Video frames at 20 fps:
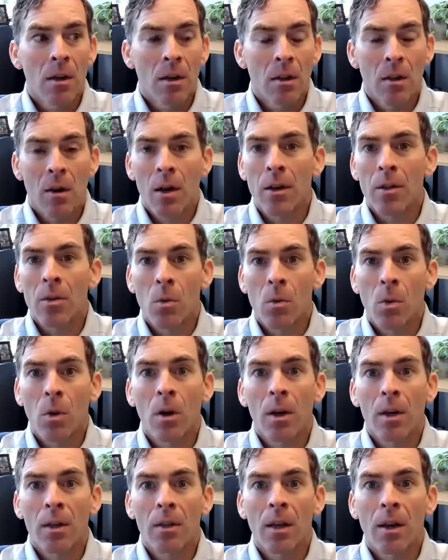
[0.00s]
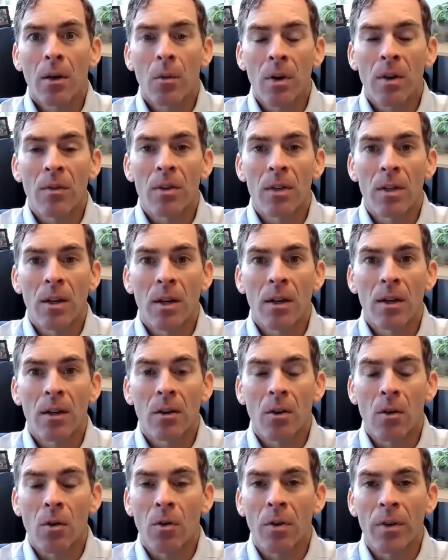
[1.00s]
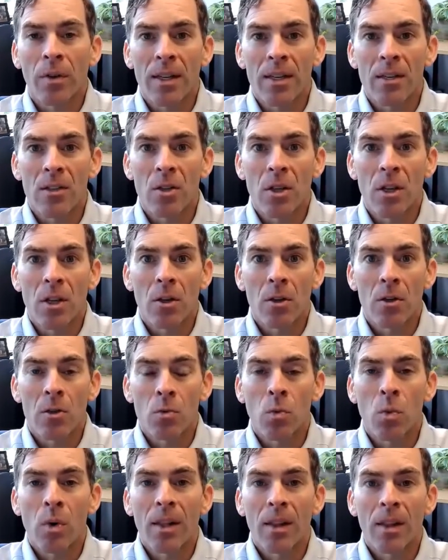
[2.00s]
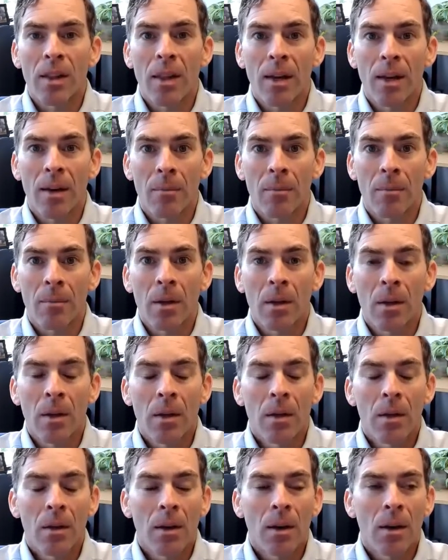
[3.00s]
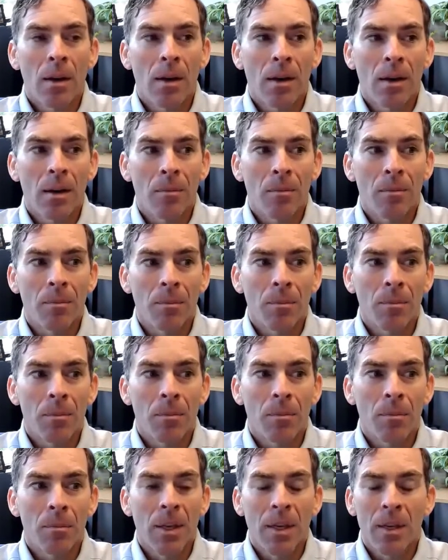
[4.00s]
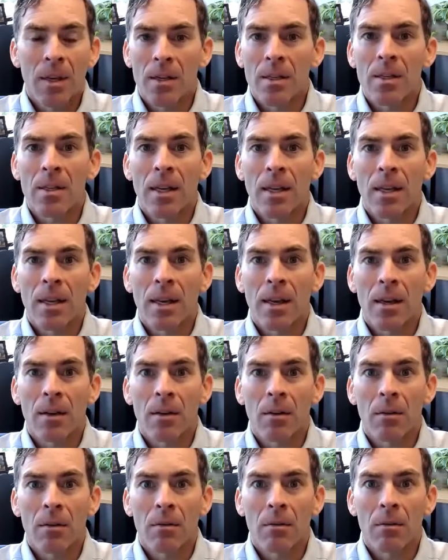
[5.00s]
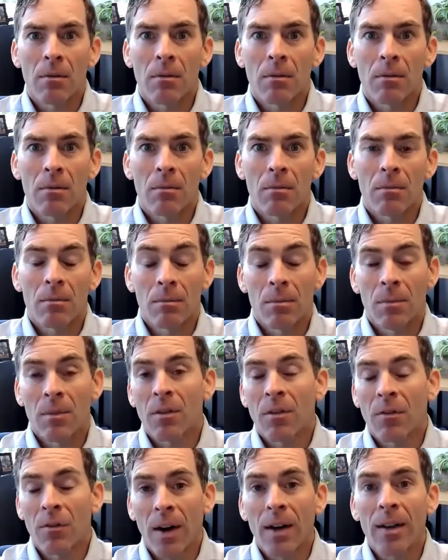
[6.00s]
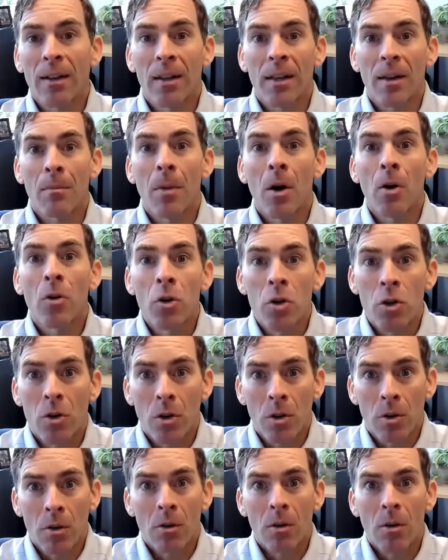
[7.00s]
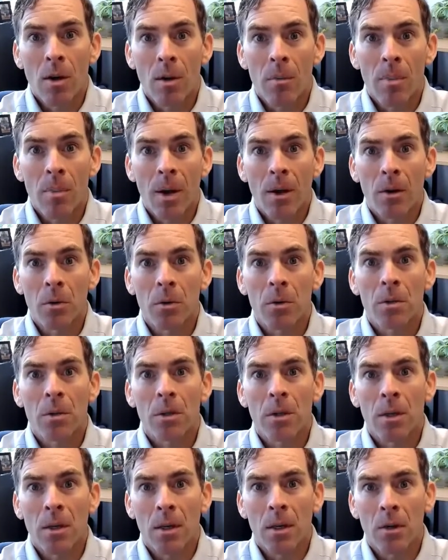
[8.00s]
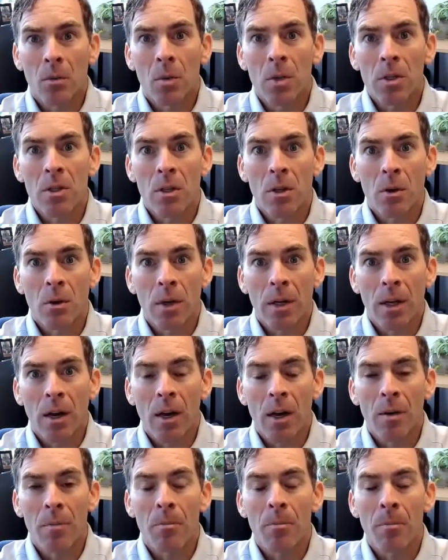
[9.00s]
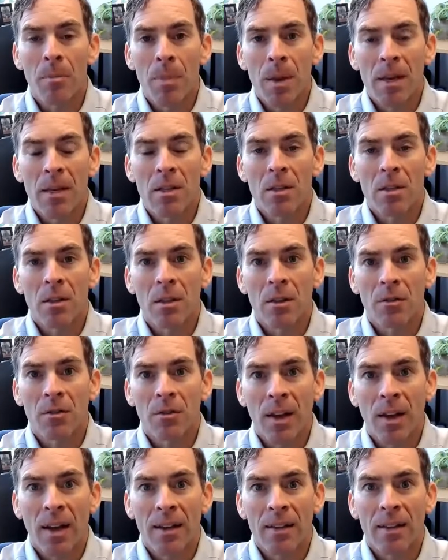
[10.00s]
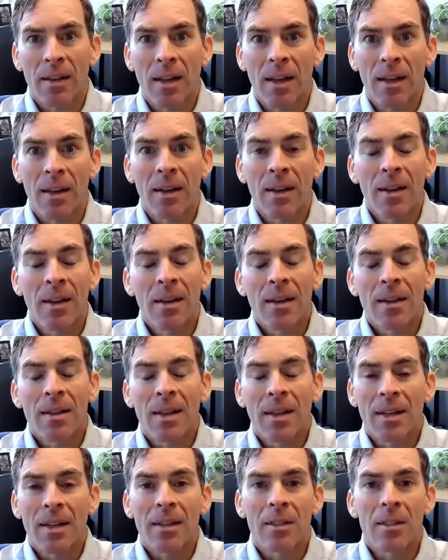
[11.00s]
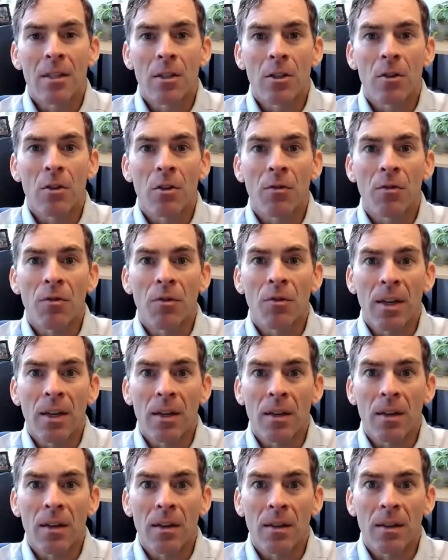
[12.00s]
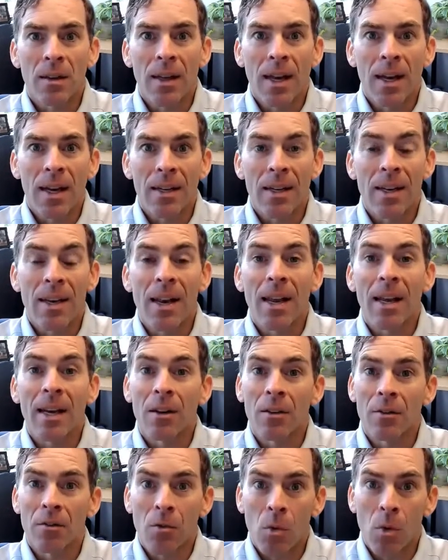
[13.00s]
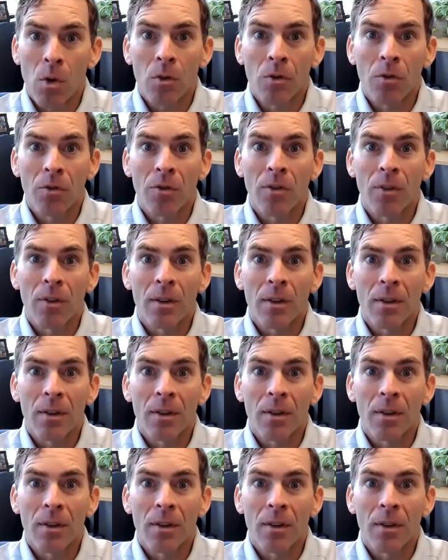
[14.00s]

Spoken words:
a lot of the work that we've done over these years with them, because they get, frankly, emotional about what's going on based on the fact that they continue to feed that negative wolf